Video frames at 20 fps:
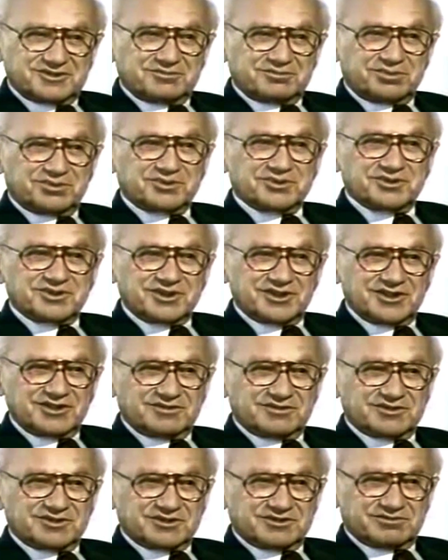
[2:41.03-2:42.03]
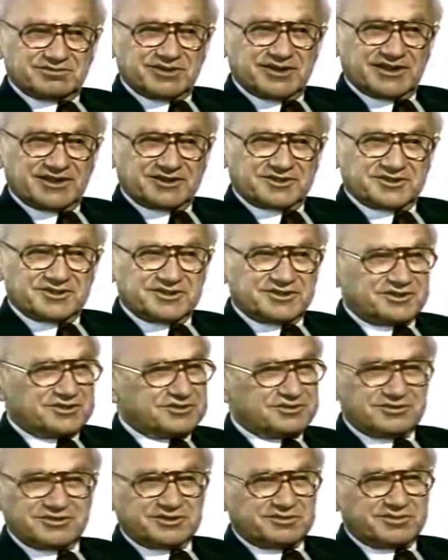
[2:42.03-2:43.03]
pulled the levers of power. In
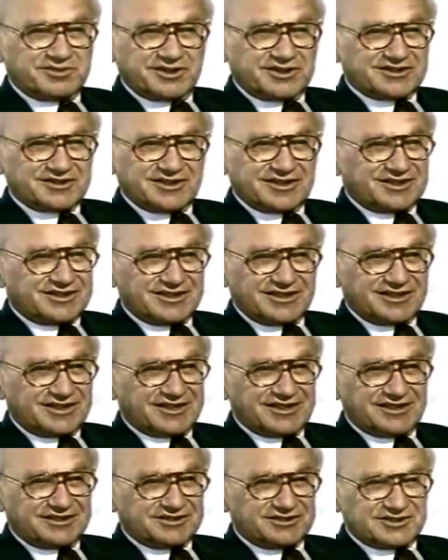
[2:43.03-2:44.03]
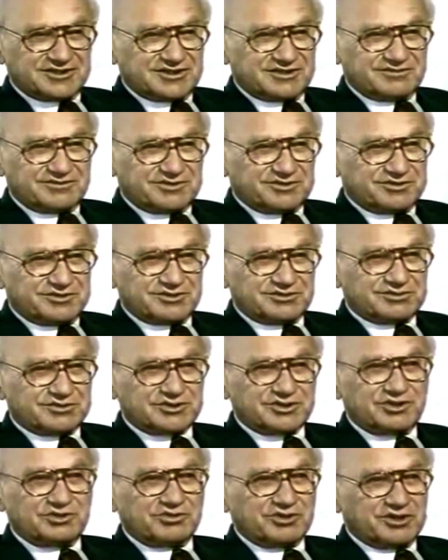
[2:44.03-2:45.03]
those respects, I think Keynes's influence was
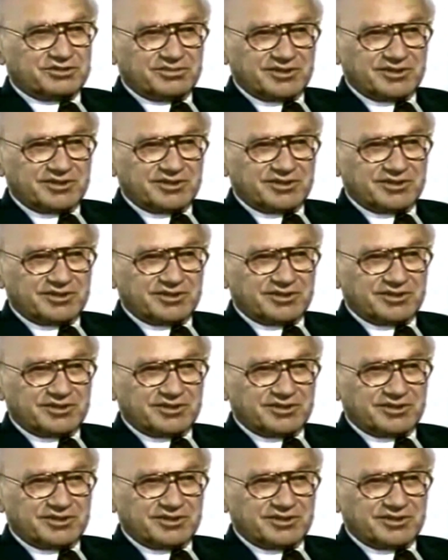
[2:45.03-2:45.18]
wholly